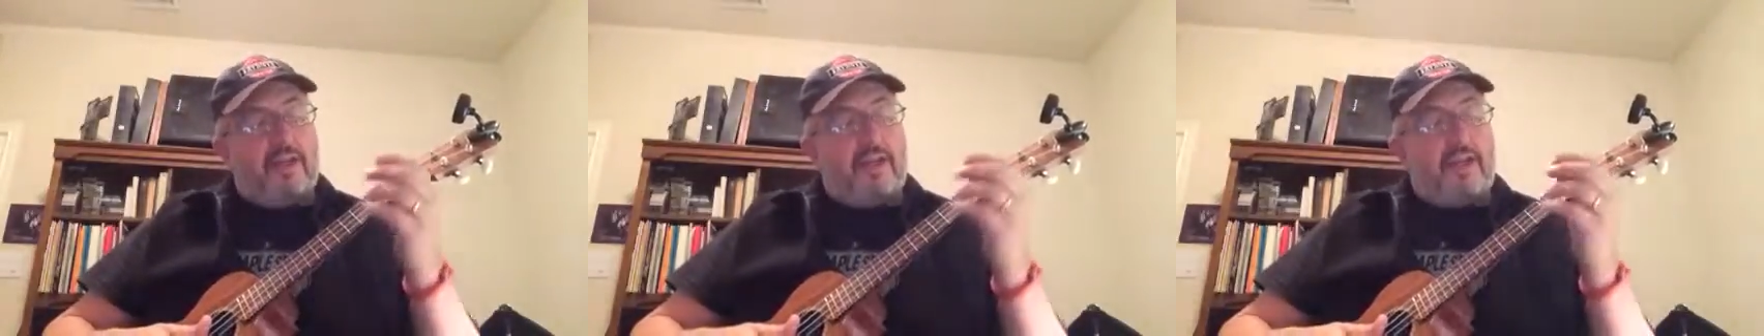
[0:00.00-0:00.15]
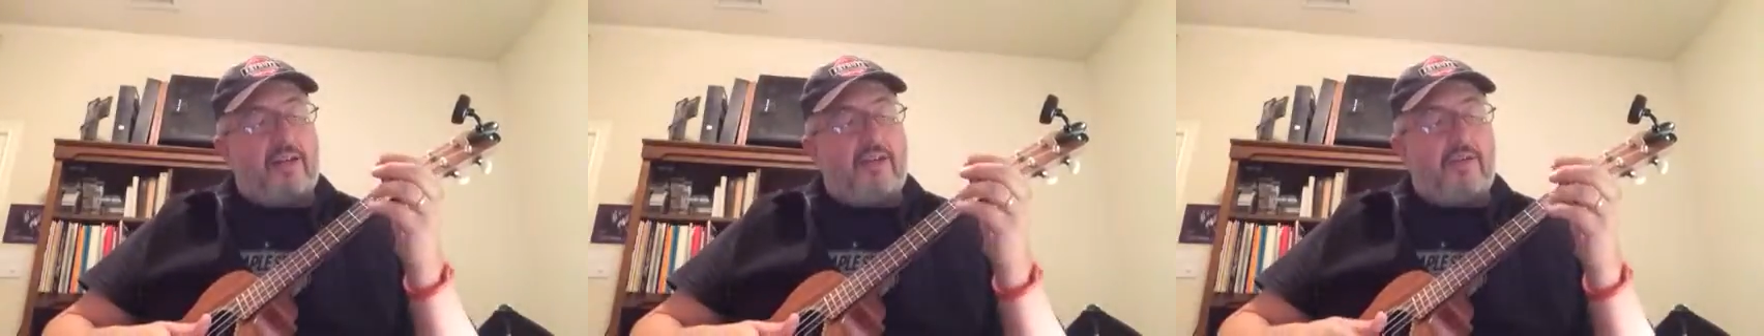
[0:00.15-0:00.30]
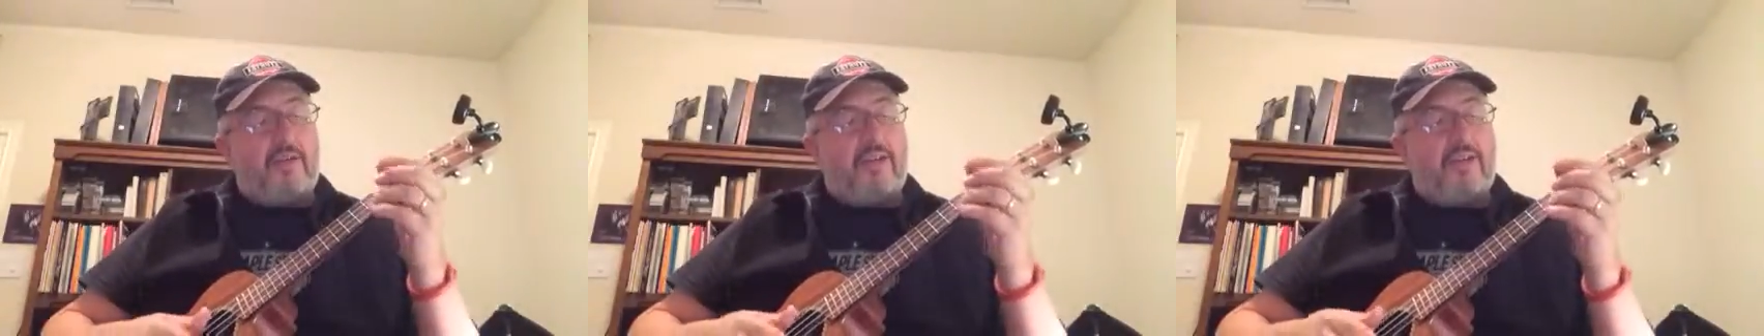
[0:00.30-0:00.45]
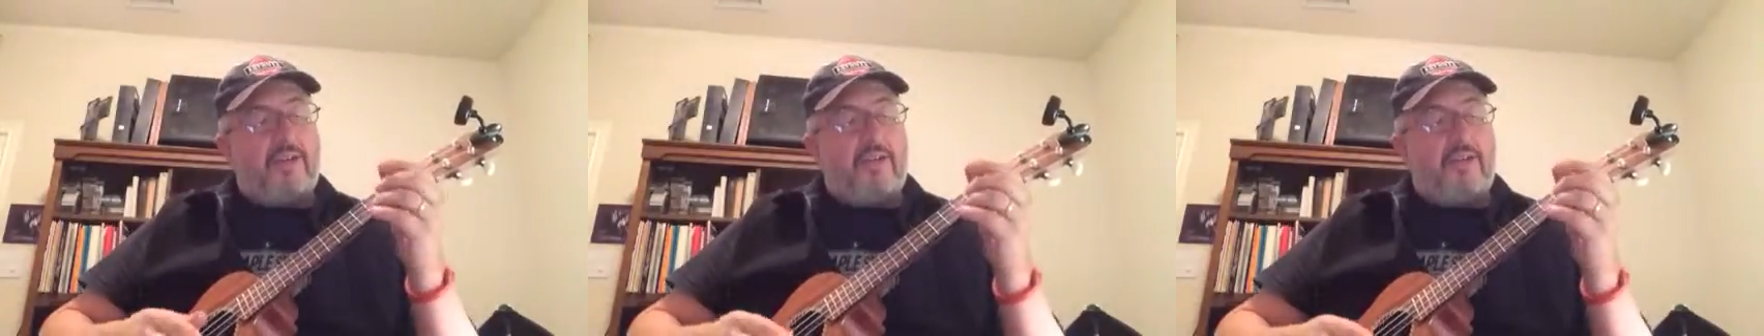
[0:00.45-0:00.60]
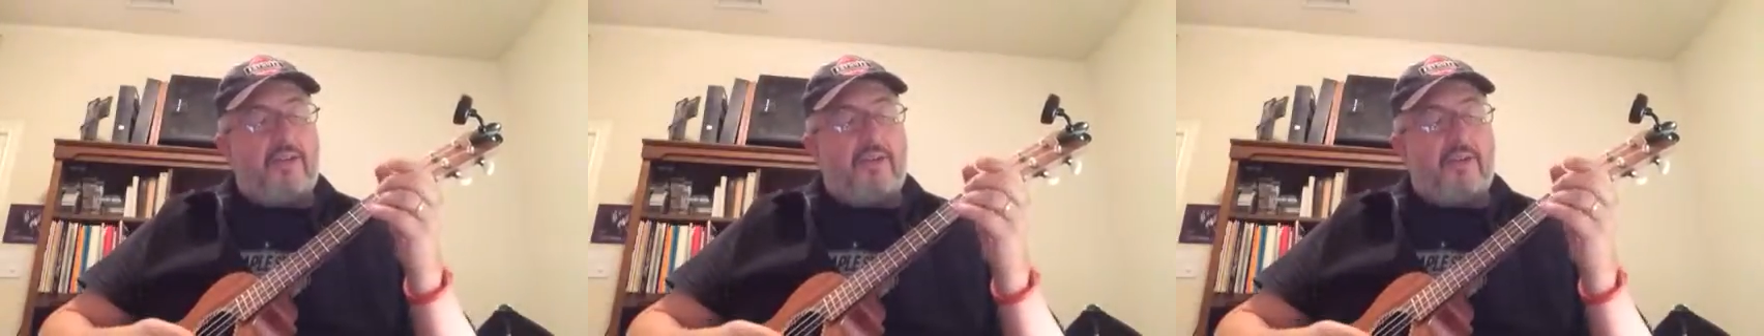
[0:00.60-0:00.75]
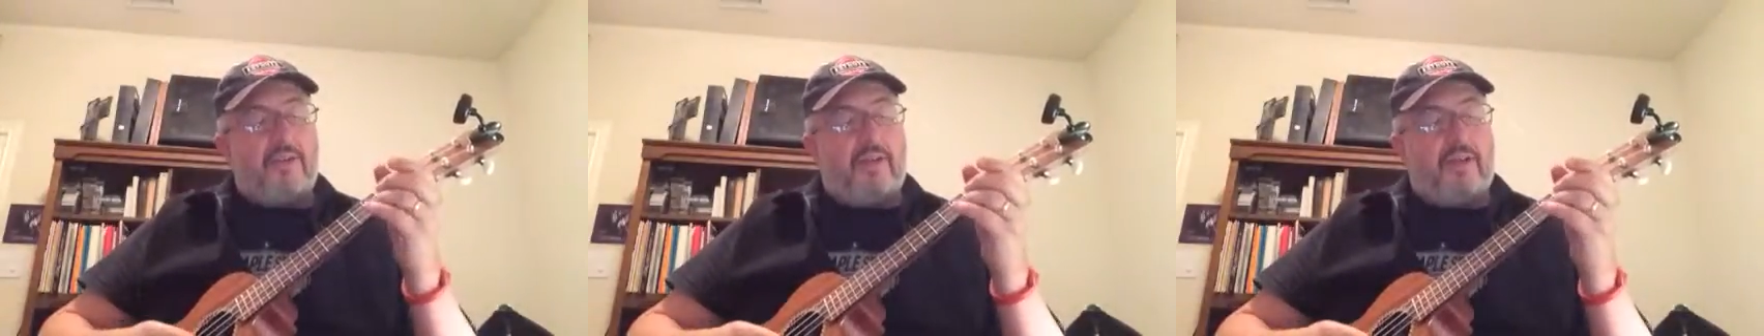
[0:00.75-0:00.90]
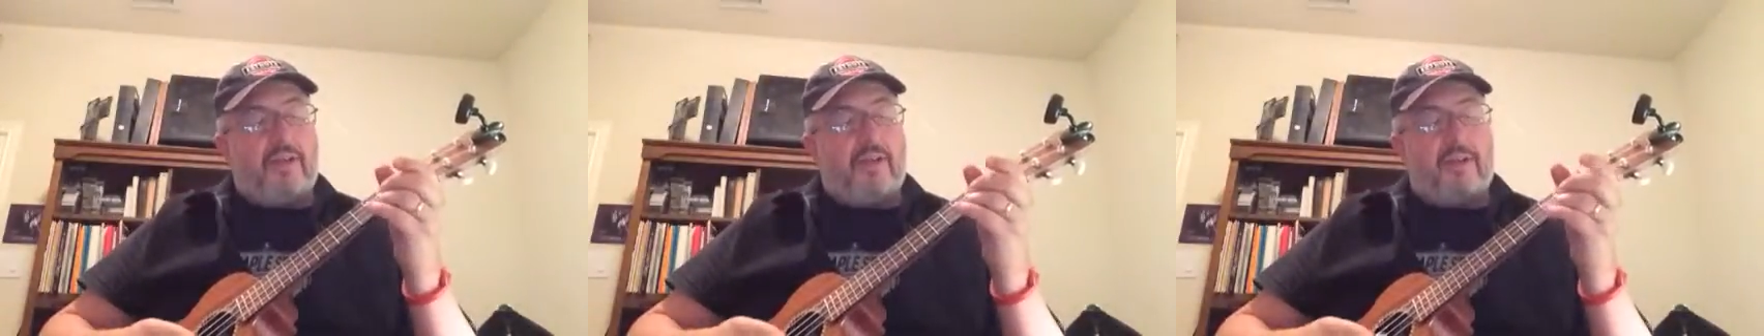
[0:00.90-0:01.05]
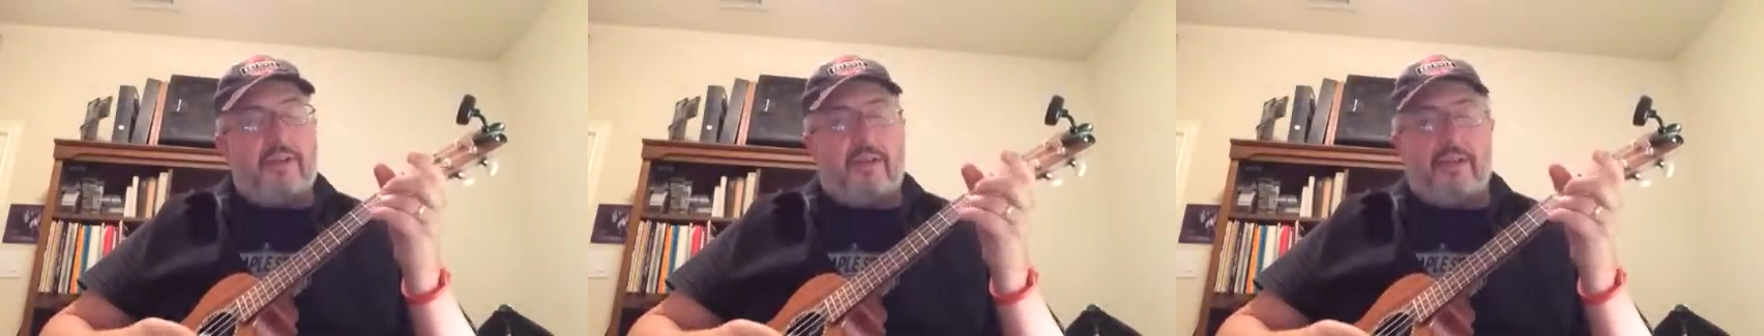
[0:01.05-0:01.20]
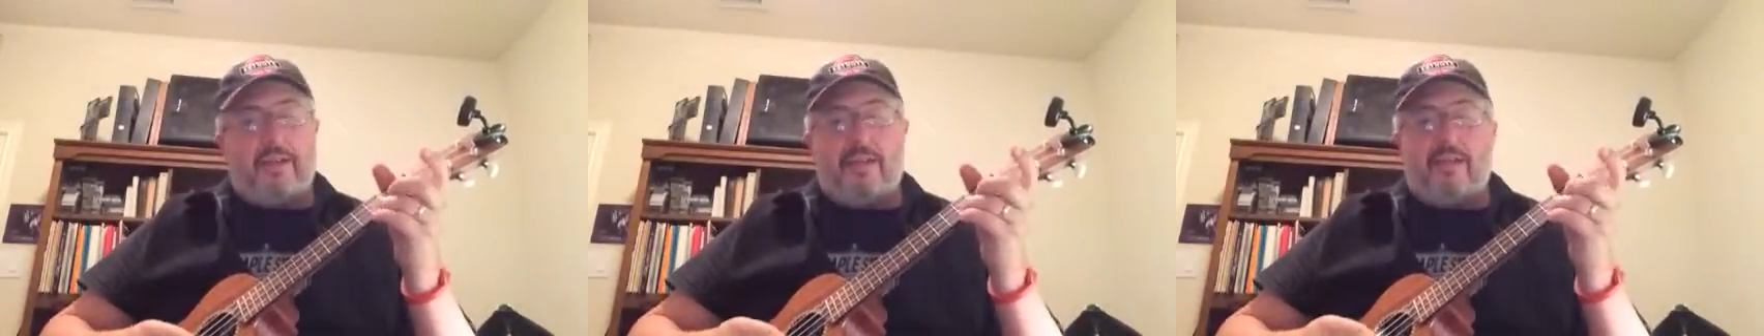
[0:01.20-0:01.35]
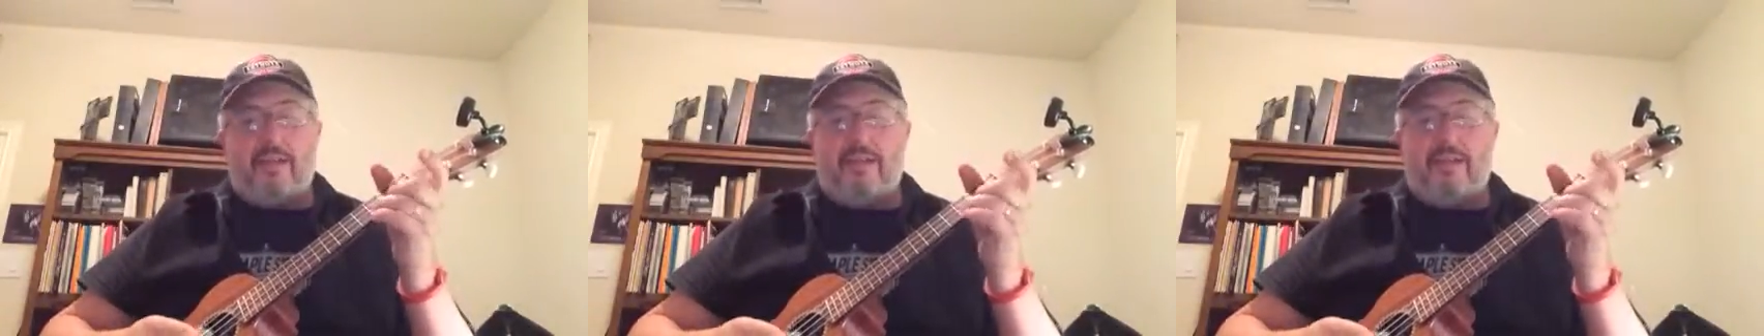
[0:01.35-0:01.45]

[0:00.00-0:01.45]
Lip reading: decoration tricks.